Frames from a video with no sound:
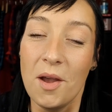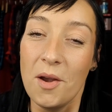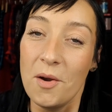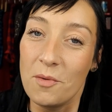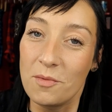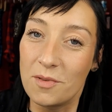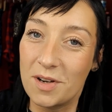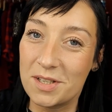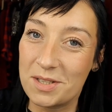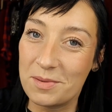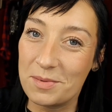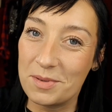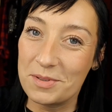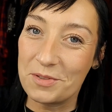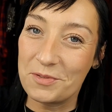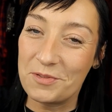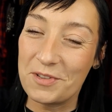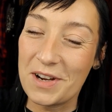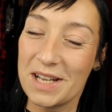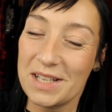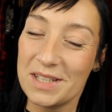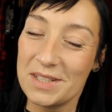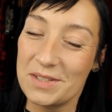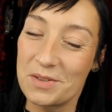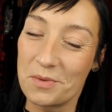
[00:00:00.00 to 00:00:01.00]
What's up, YouTube
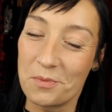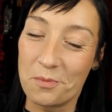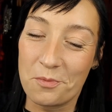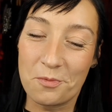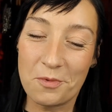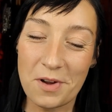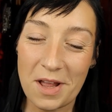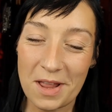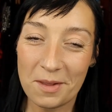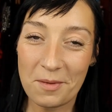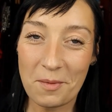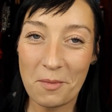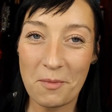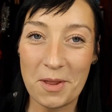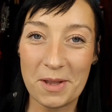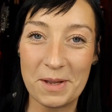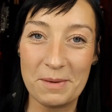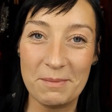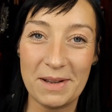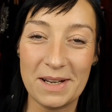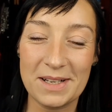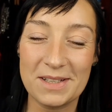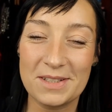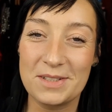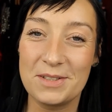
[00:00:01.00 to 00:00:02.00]
friends? Welcome
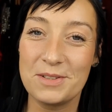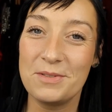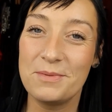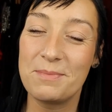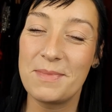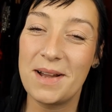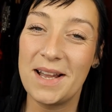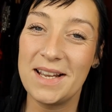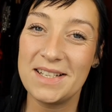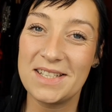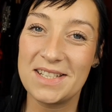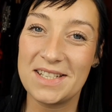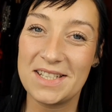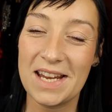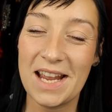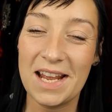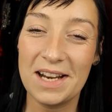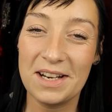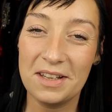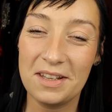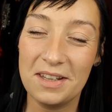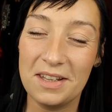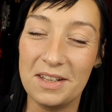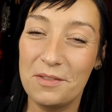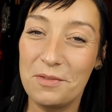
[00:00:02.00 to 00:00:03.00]
back to my
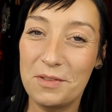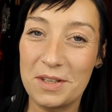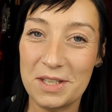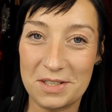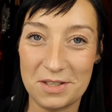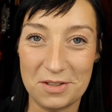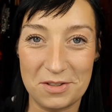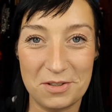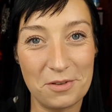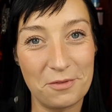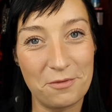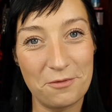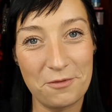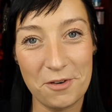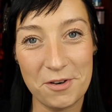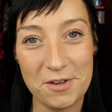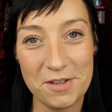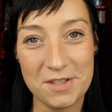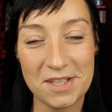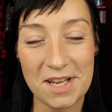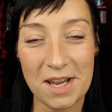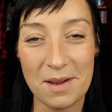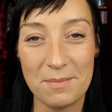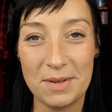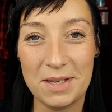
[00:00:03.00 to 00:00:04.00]
channel. If this is your first
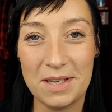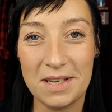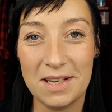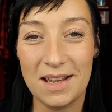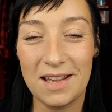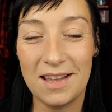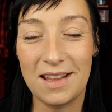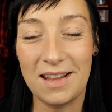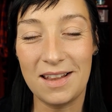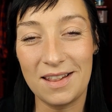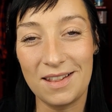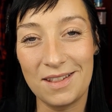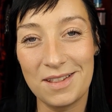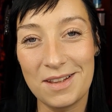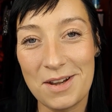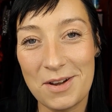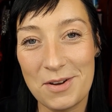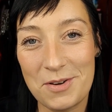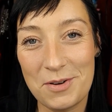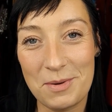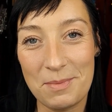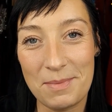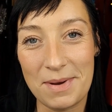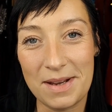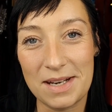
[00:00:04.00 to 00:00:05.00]
time here,
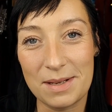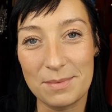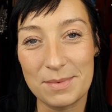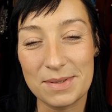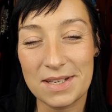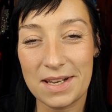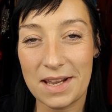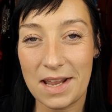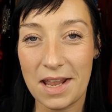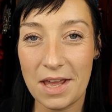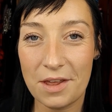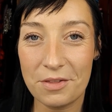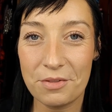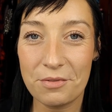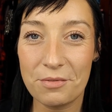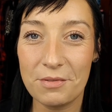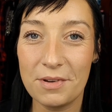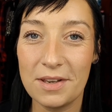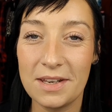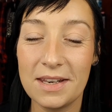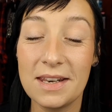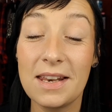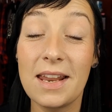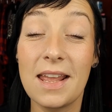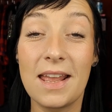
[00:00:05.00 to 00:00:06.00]
hello, my name is
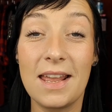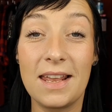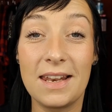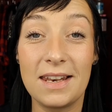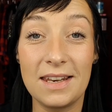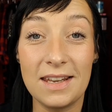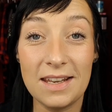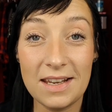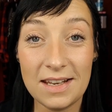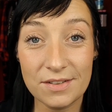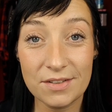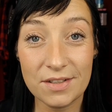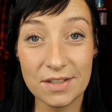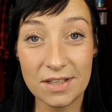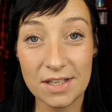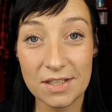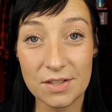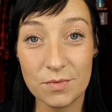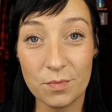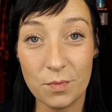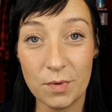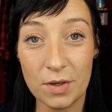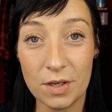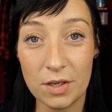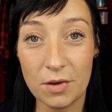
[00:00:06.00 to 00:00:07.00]
Kathrine, and in today's
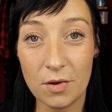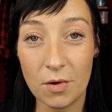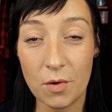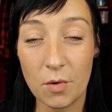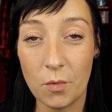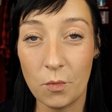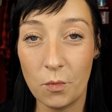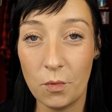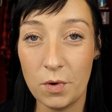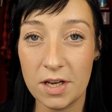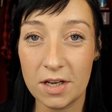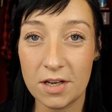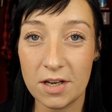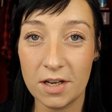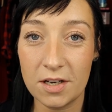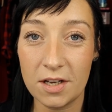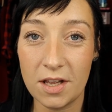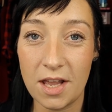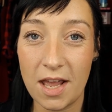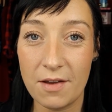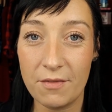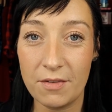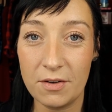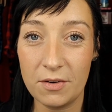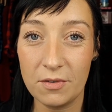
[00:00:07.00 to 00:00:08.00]
video we are gonna
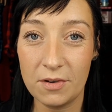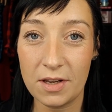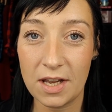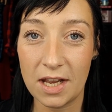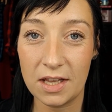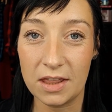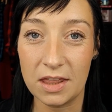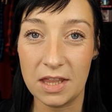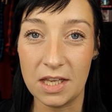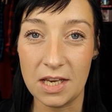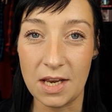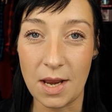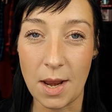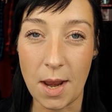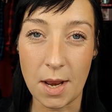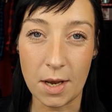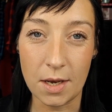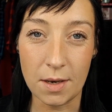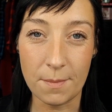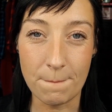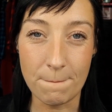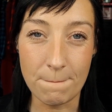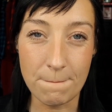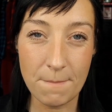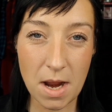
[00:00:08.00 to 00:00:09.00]
have a look at the
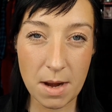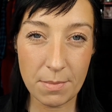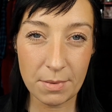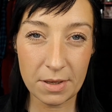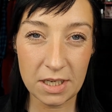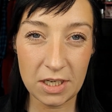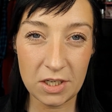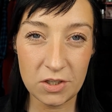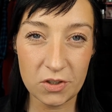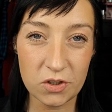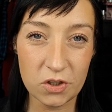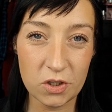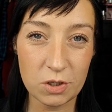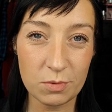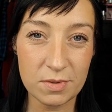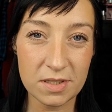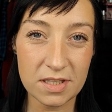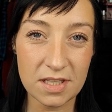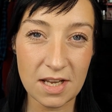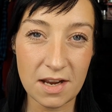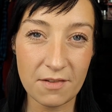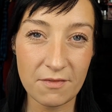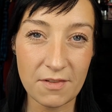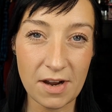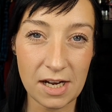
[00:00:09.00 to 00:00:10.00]
Maybelline
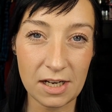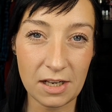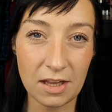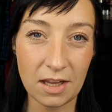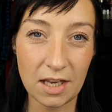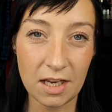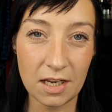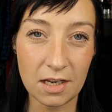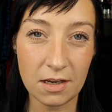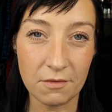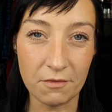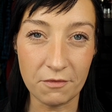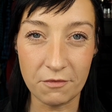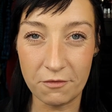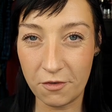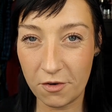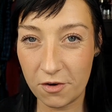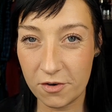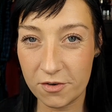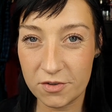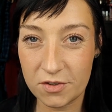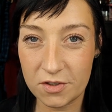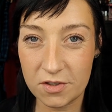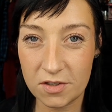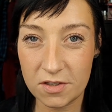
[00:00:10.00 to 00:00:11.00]
Superstay VINYL ink
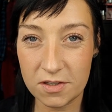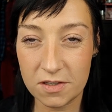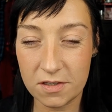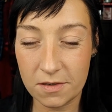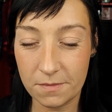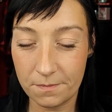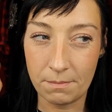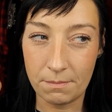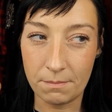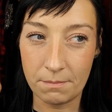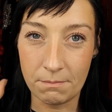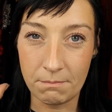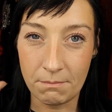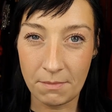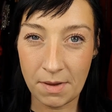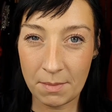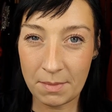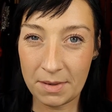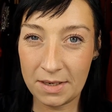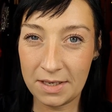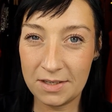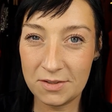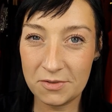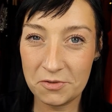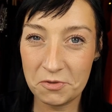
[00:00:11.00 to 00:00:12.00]
versus
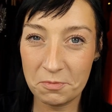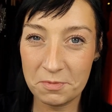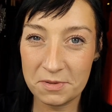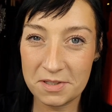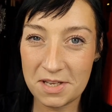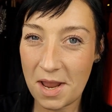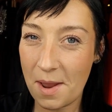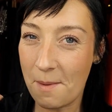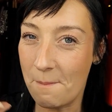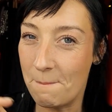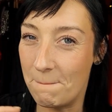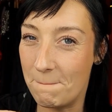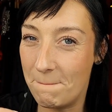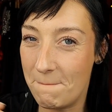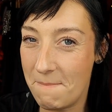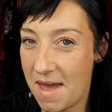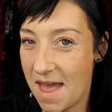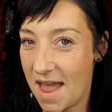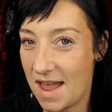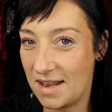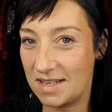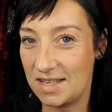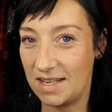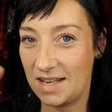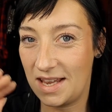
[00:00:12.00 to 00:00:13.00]
Maybelline Superstay
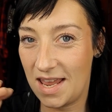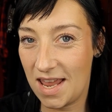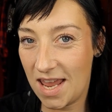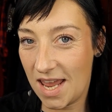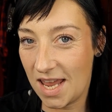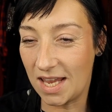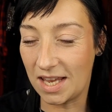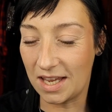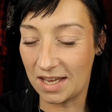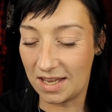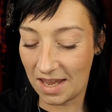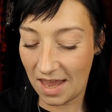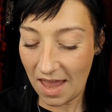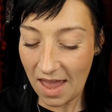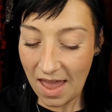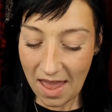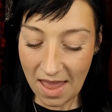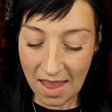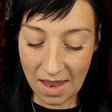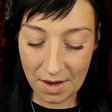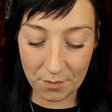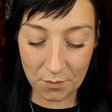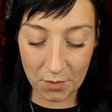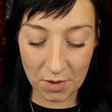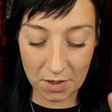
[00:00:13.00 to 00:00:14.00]
Matte ink,
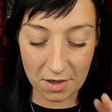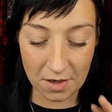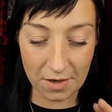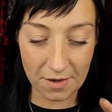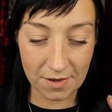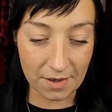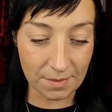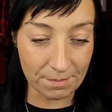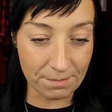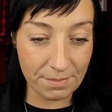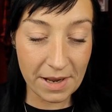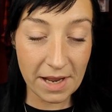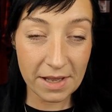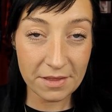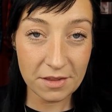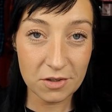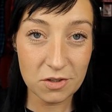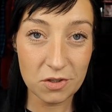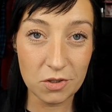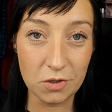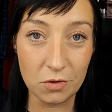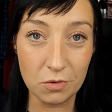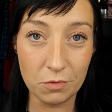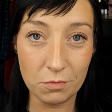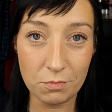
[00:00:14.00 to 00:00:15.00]
and we're gonna compare the
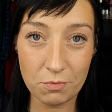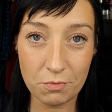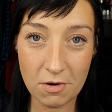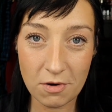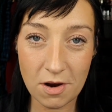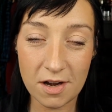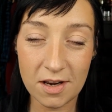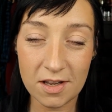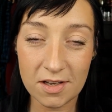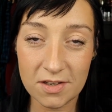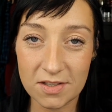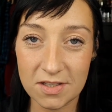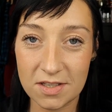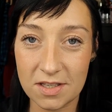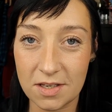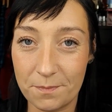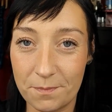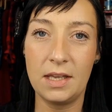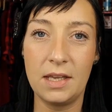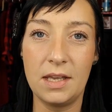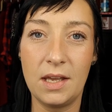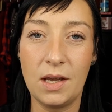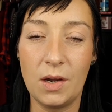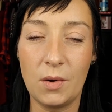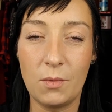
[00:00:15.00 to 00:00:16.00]
two products,
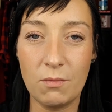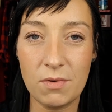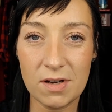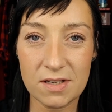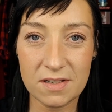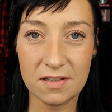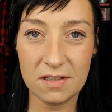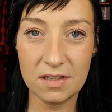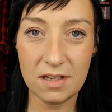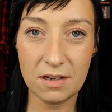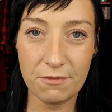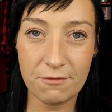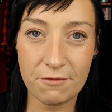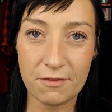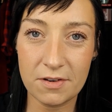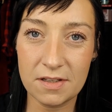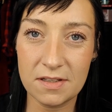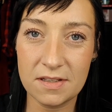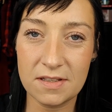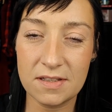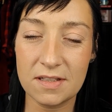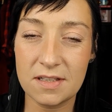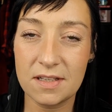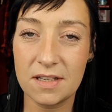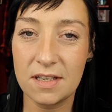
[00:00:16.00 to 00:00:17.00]
what's the
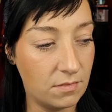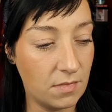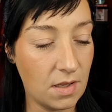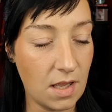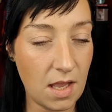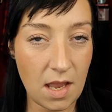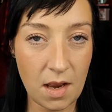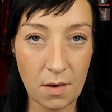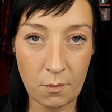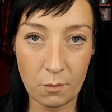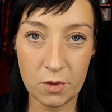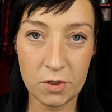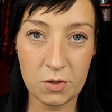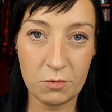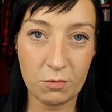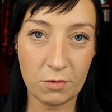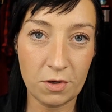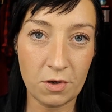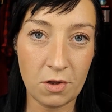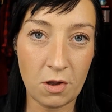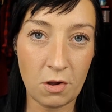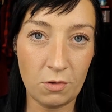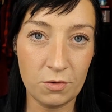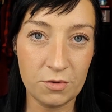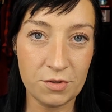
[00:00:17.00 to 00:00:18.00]
difference, and which one
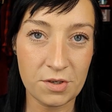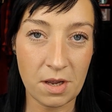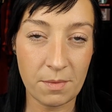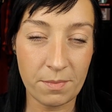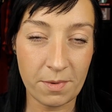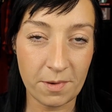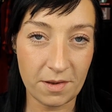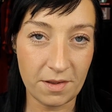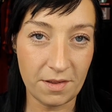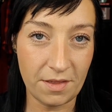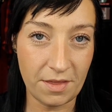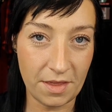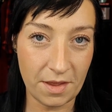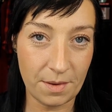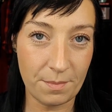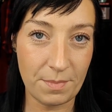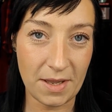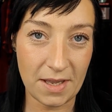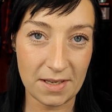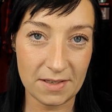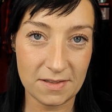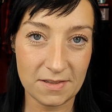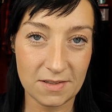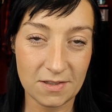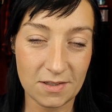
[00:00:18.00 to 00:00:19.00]
holds up the
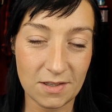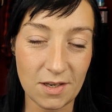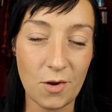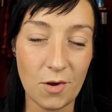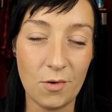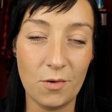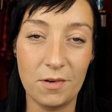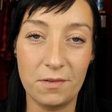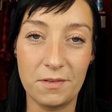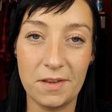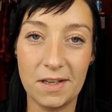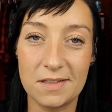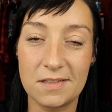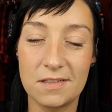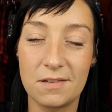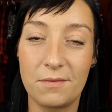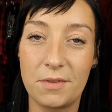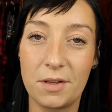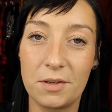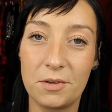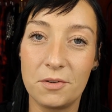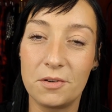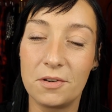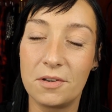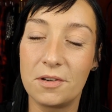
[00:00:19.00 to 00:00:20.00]
best. So if that's something
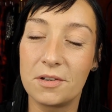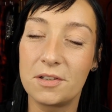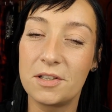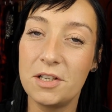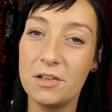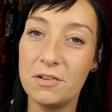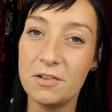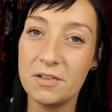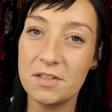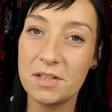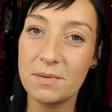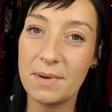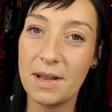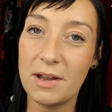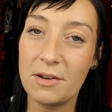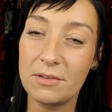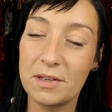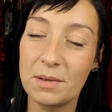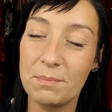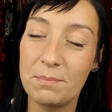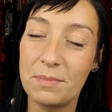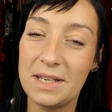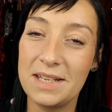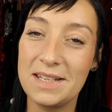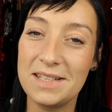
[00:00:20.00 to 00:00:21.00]
you're curious about,
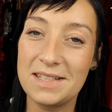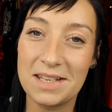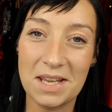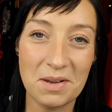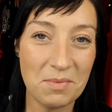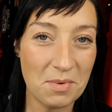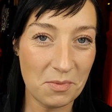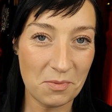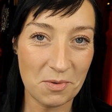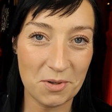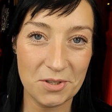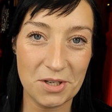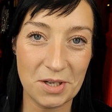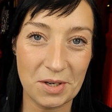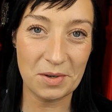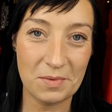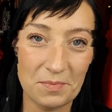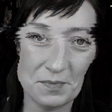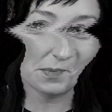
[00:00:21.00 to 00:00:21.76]
then please keep on watching.